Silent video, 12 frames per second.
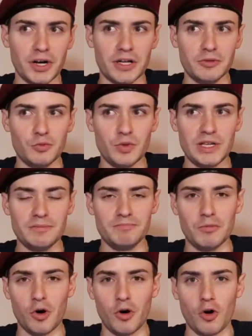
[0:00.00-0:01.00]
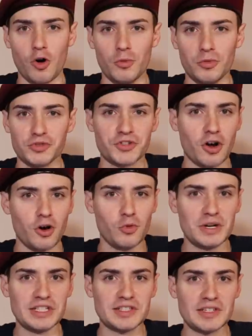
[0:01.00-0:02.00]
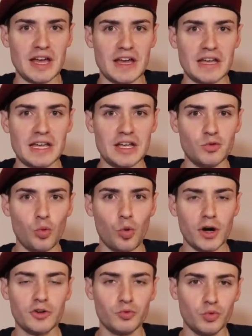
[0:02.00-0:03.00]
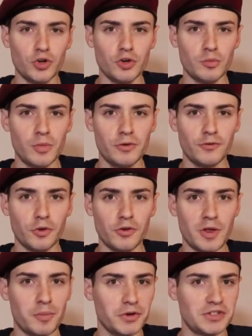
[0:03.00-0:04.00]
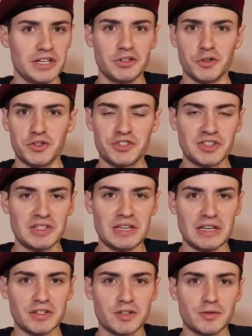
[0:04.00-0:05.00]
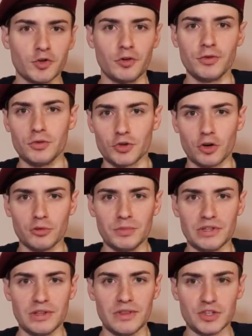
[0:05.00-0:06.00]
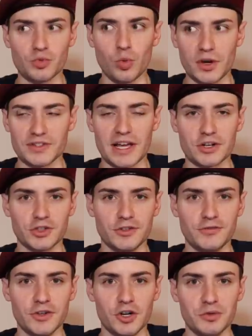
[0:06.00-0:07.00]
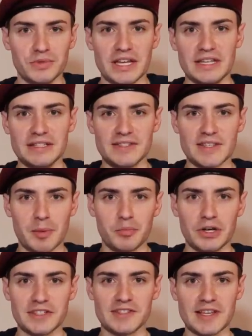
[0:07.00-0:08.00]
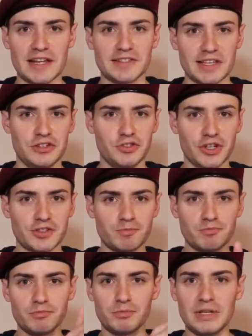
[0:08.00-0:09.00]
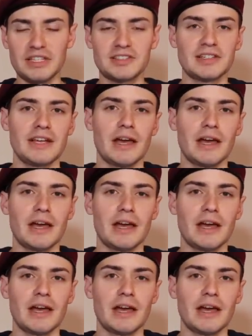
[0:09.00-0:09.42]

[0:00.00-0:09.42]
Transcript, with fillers: but we almost always stay in one room for the particular skit. So if you told me that this was actually filmed in separate sets and just pieced